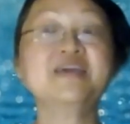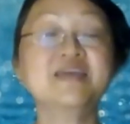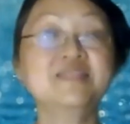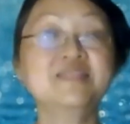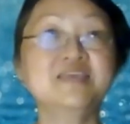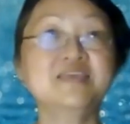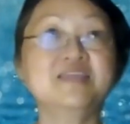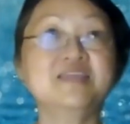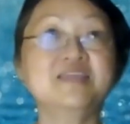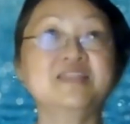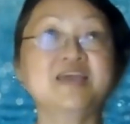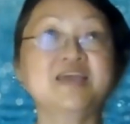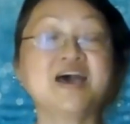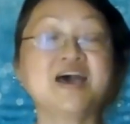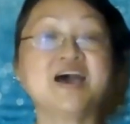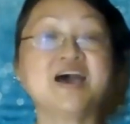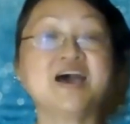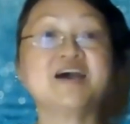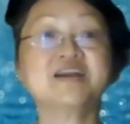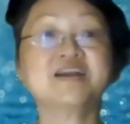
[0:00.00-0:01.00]
and then
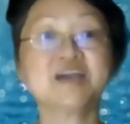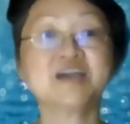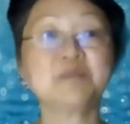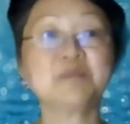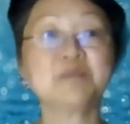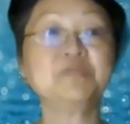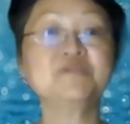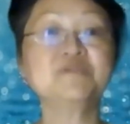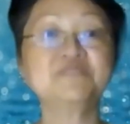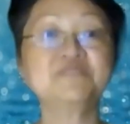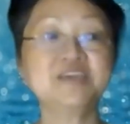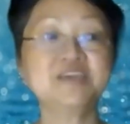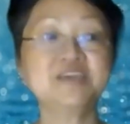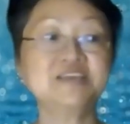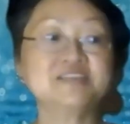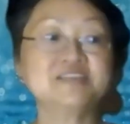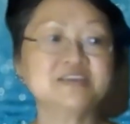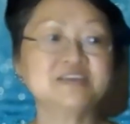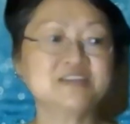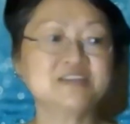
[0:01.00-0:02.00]
a couple of
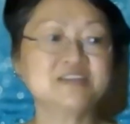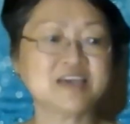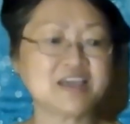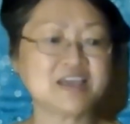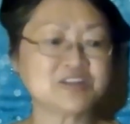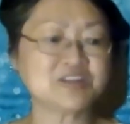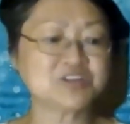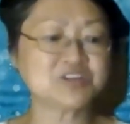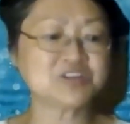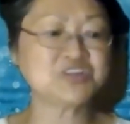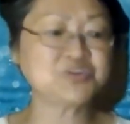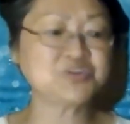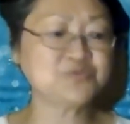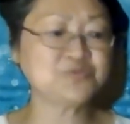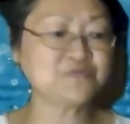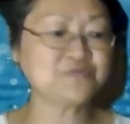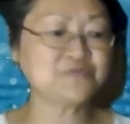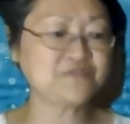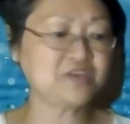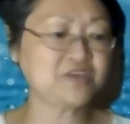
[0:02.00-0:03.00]
days later I actually
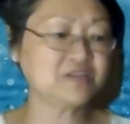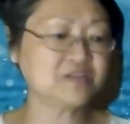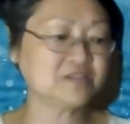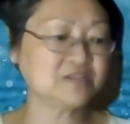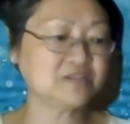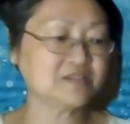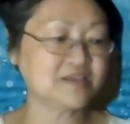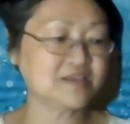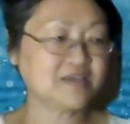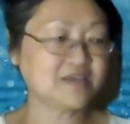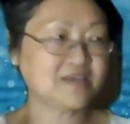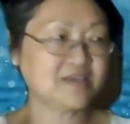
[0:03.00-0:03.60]
do feel